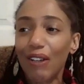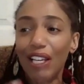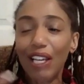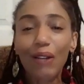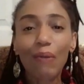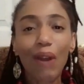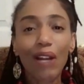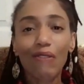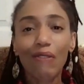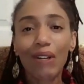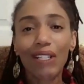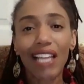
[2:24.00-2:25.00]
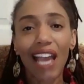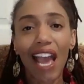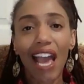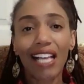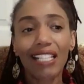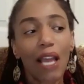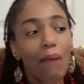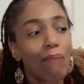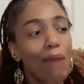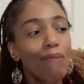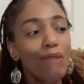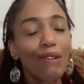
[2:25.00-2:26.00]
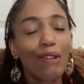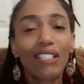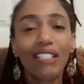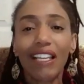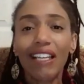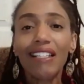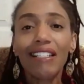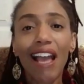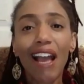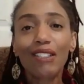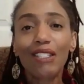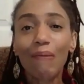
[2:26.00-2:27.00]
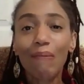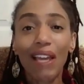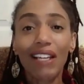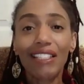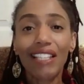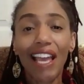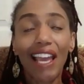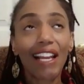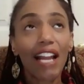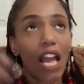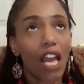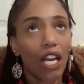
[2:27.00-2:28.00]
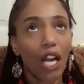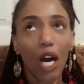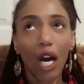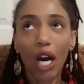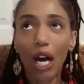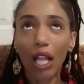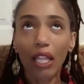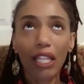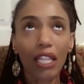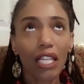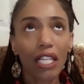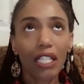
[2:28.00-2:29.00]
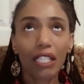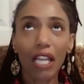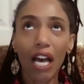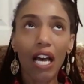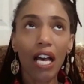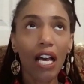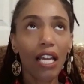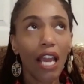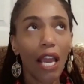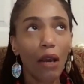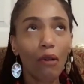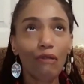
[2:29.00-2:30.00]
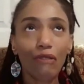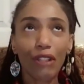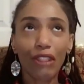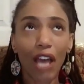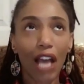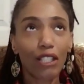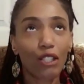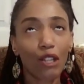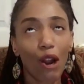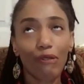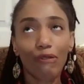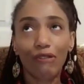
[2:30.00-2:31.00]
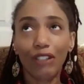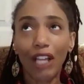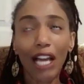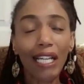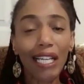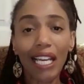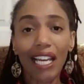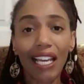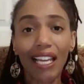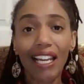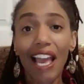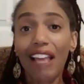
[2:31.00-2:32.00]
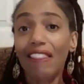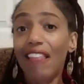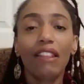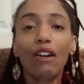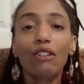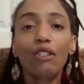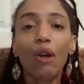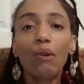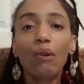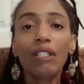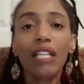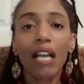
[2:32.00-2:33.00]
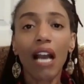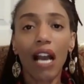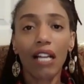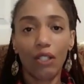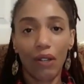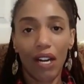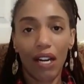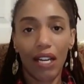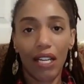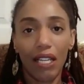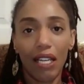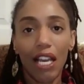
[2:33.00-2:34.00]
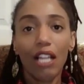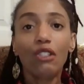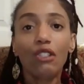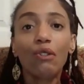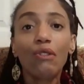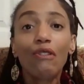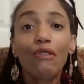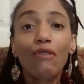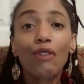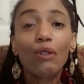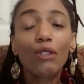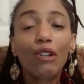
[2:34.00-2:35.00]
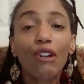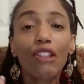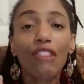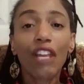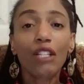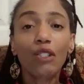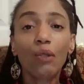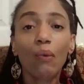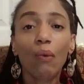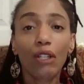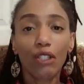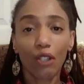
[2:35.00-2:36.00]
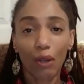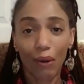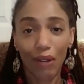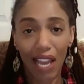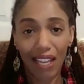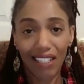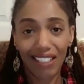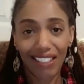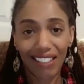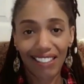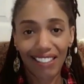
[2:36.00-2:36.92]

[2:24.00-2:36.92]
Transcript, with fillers: getting ready for a task, maybe you're sitting down to meditate, and all of these unhelpful thoughts start flooding in that are totally contrary to the future that you want to create.